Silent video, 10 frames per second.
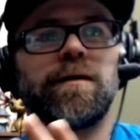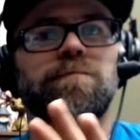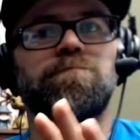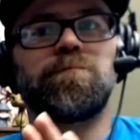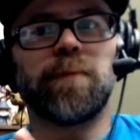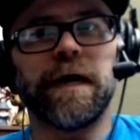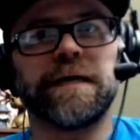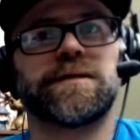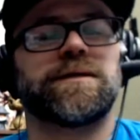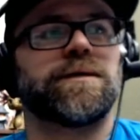
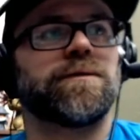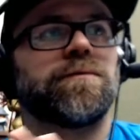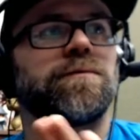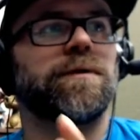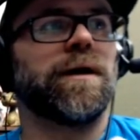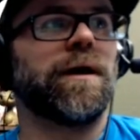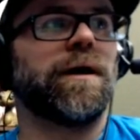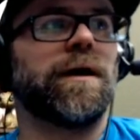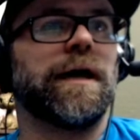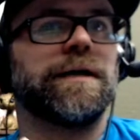But
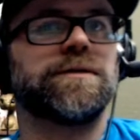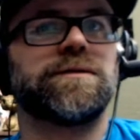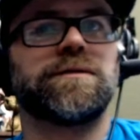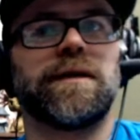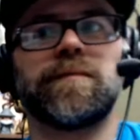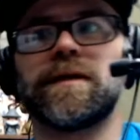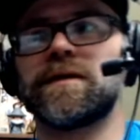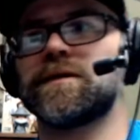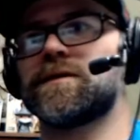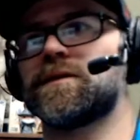I mean,
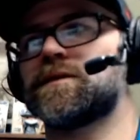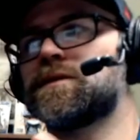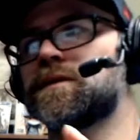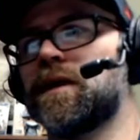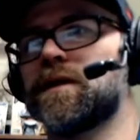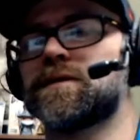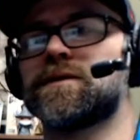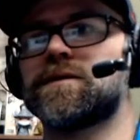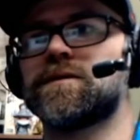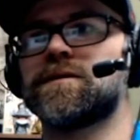this is
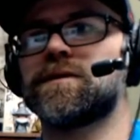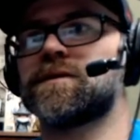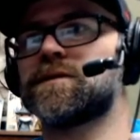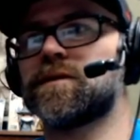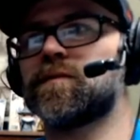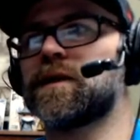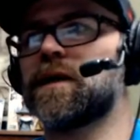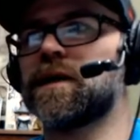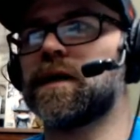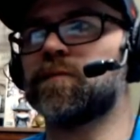something
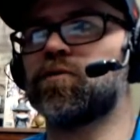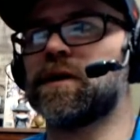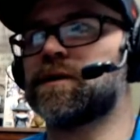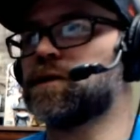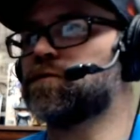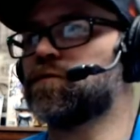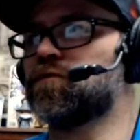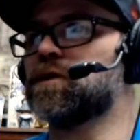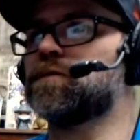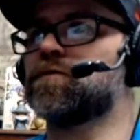I put out there for
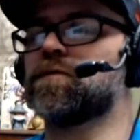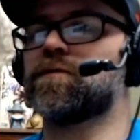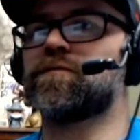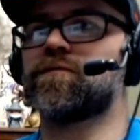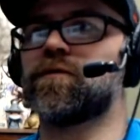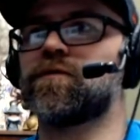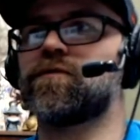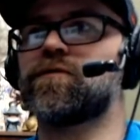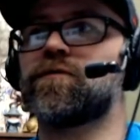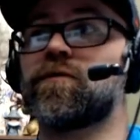free for
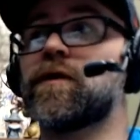fun of